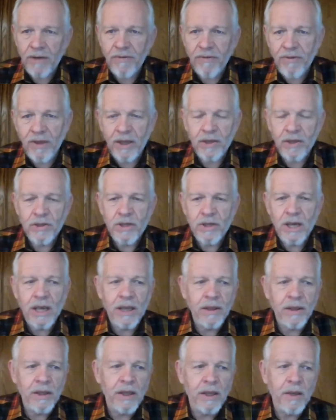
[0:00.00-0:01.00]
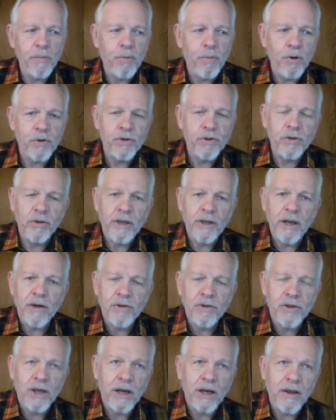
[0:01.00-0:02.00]
of things, in the personal care
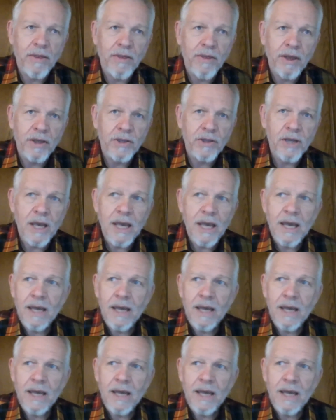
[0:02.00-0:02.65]
side of things.